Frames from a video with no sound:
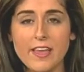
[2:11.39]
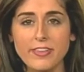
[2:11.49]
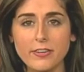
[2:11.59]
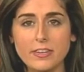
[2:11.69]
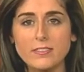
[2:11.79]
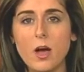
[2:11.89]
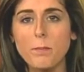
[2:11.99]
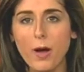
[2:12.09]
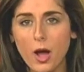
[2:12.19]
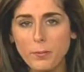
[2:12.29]
There is a
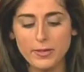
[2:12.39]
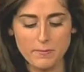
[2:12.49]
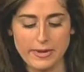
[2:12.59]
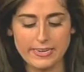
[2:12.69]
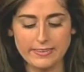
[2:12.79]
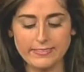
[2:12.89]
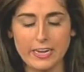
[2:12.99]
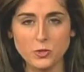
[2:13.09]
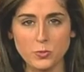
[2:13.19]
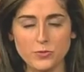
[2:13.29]
public meeting
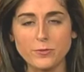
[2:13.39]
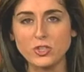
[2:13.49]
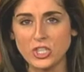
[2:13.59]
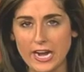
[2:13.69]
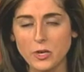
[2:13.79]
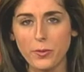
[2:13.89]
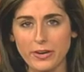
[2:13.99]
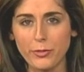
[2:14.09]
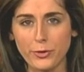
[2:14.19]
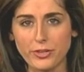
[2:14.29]
scheduled for
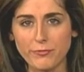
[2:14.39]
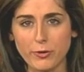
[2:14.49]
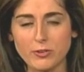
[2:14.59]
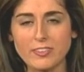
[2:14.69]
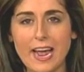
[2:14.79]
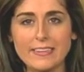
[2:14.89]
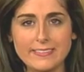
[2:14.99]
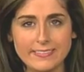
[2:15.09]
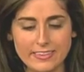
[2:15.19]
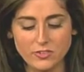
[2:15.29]
January 31st at
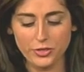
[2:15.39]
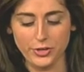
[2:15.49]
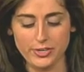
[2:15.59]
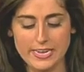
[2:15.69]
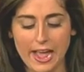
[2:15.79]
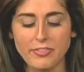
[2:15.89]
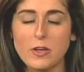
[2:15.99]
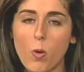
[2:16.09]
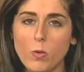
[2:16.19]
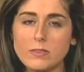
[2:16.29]
6.30 at the
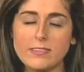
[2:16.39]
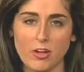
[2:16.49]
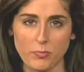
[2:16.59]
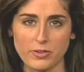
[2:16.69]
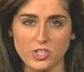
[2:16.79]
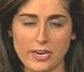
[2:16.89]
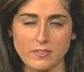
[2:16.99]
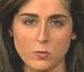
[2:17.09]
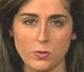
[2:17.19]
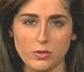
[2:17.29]
old Southbridge High
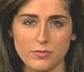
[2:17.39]
School.